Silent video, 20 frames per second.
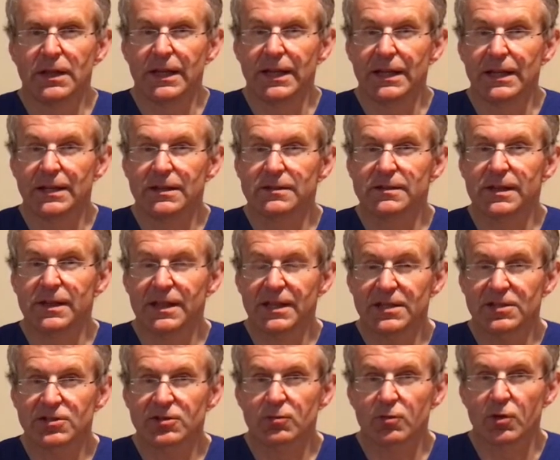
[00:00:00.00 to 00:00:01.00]
It is
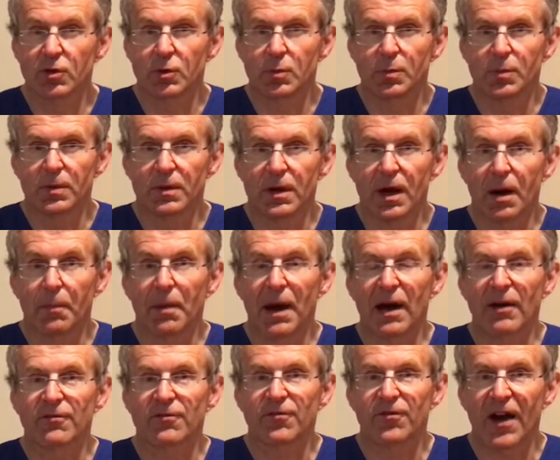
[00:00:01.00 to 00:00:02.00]
this group,
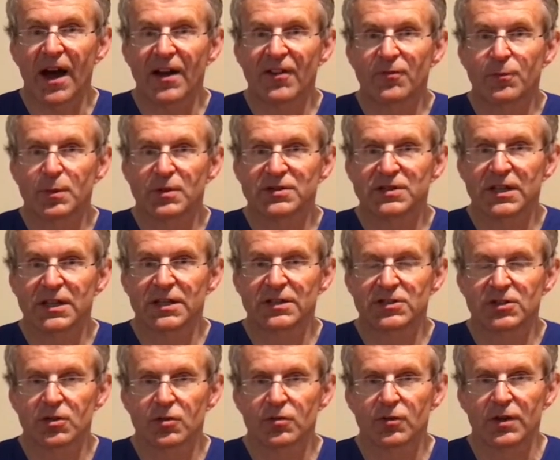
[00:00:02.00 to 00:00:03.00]
about 5% of
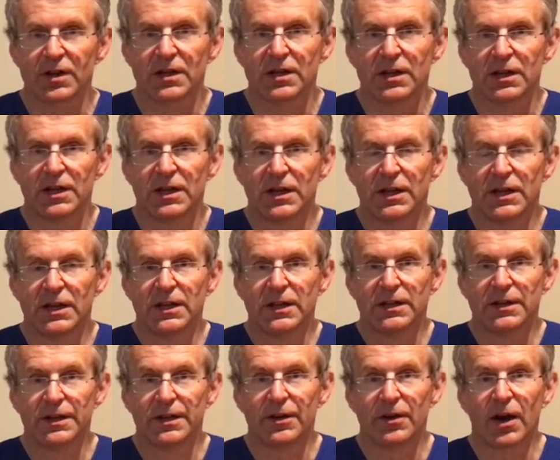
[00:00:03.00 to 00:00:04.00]
children,
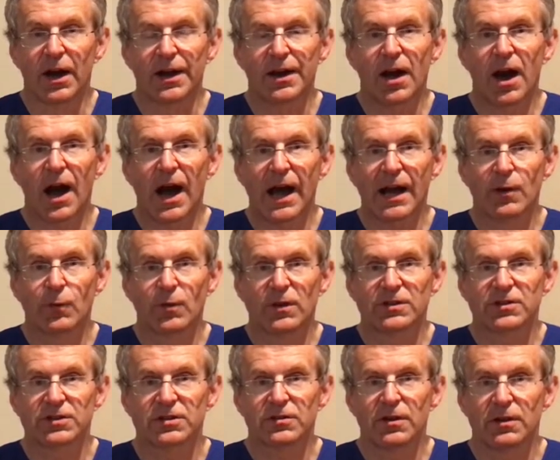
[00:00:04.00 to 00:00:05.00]
that are at high
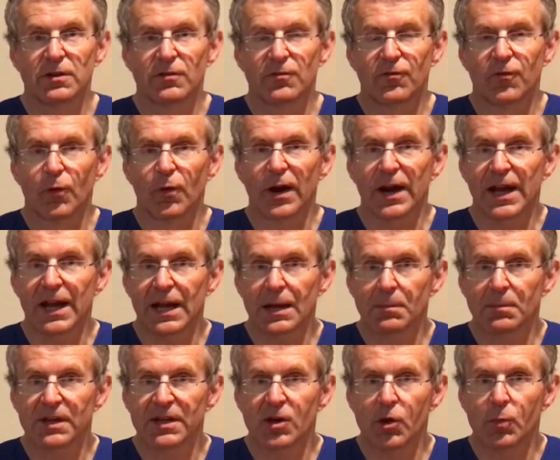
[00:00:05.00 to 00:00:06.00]
risk for
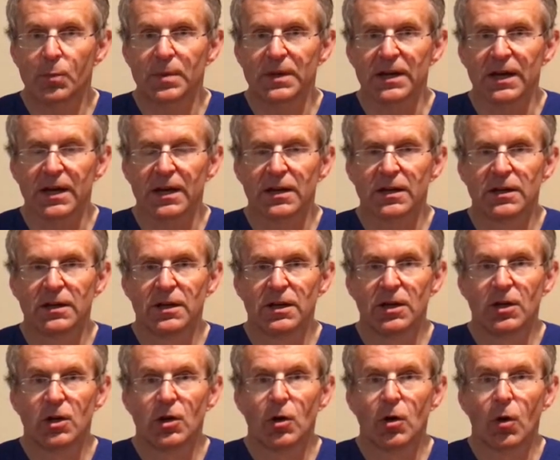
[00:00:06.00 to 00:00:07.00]
amblyopia,
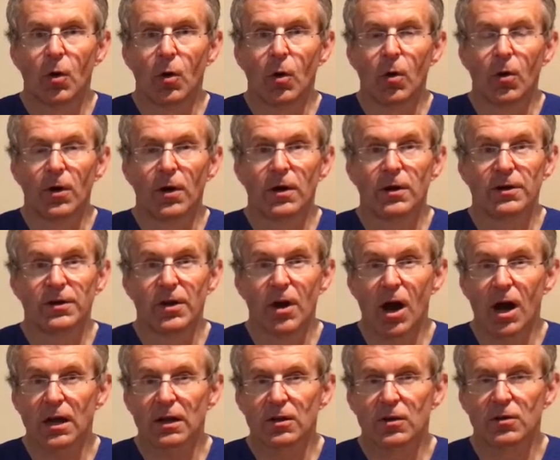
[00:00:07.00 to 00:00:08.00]
or
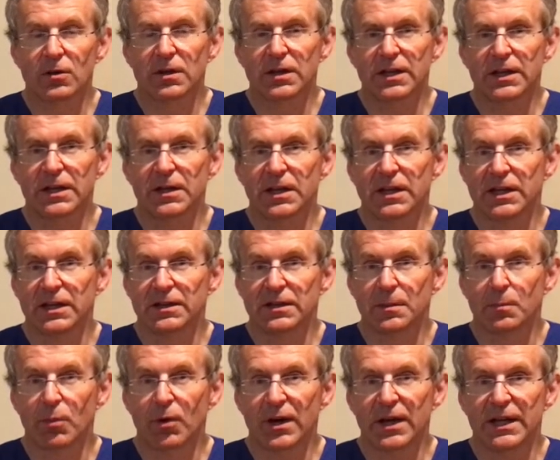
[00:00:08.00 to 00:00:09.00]
not learning in
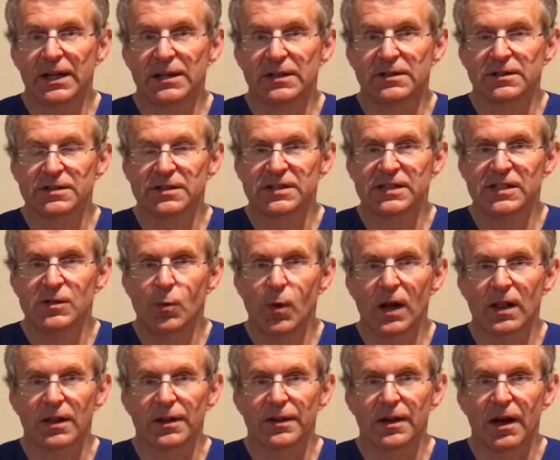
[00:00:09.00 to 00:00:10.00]
the brain to see
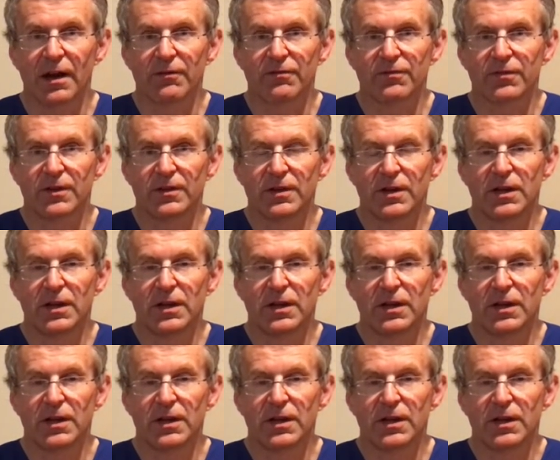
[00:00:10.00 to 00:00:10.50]
well enough,